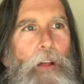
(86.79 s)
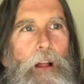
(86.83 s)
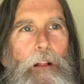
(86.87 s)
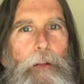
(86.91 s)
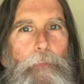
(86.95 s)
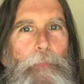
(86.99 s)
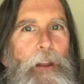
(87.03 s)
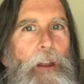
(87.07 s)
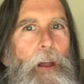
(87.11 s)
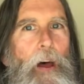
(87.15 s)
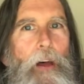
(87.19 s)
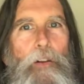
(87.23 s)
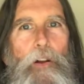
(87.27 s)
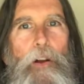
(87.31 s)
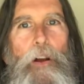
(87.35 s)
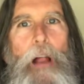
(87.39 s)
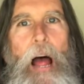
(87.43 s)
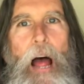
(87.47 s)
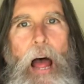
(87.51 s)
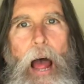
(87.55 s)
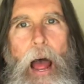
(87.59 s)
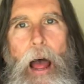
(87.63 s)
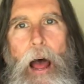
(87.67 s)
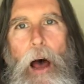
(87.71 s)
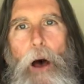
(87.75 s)
tell them another
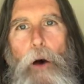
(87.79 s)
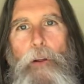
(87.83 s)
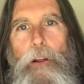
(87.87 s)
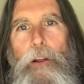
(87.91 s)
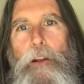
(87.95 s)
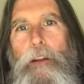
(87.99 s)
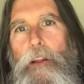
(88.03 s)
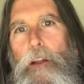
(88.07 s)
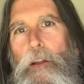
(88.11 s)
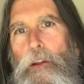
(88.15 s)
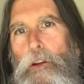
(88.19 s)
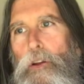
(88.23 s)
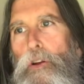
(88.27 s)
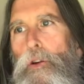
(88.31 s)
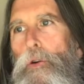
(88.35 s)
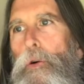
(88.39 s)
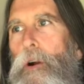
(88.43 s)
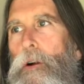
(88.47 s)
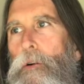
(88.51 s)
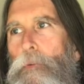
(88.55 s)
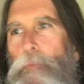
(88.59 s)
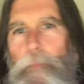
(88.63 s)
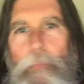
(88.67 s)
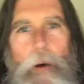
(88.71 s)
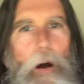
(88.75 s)
how to do
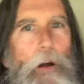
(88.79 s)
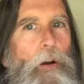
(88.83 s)
or,